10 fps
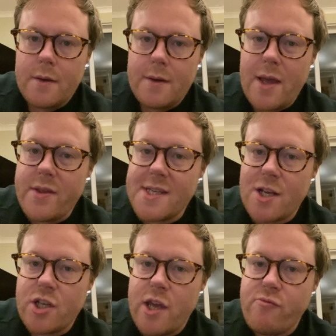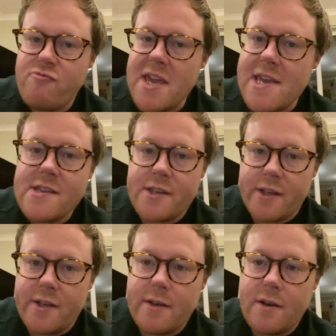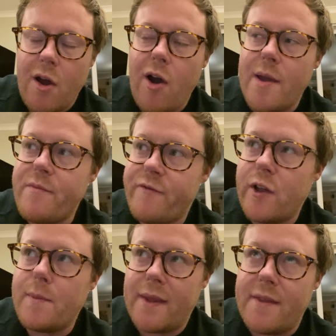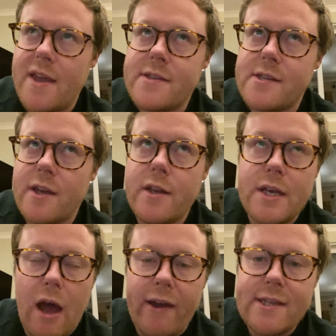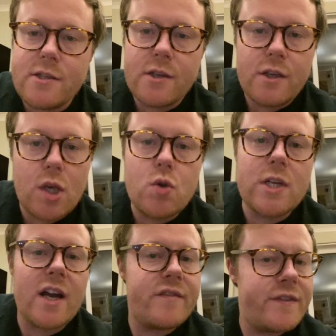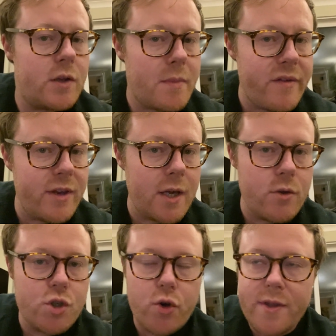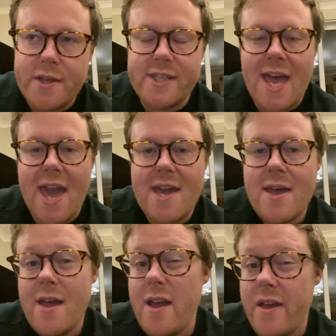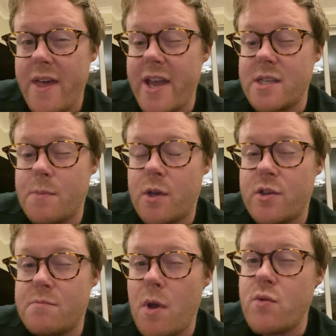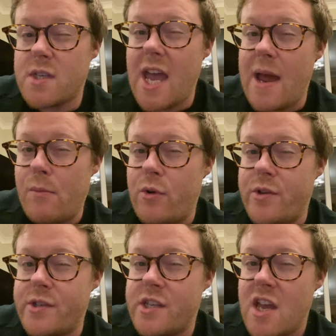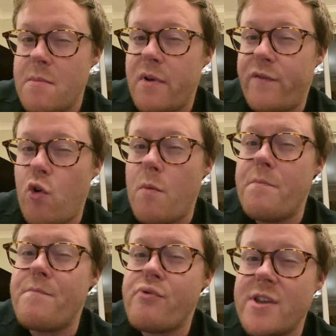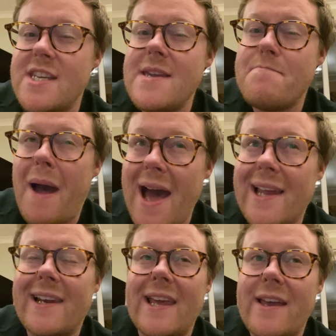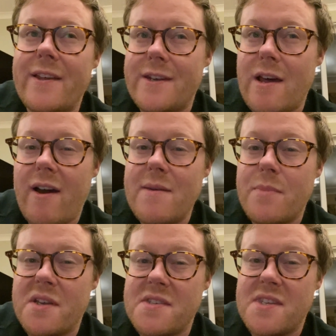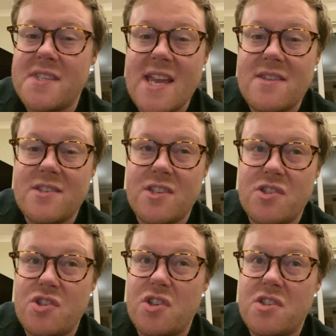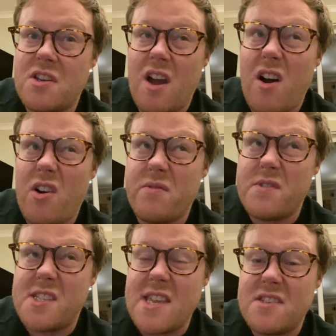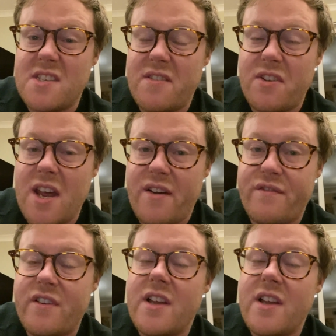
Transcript: Now there's actually a reason I'm filming this at night. Usually I film my videos during the day. That is because most cameras perform pretty badly at night because the sensors just aren't sensitive enough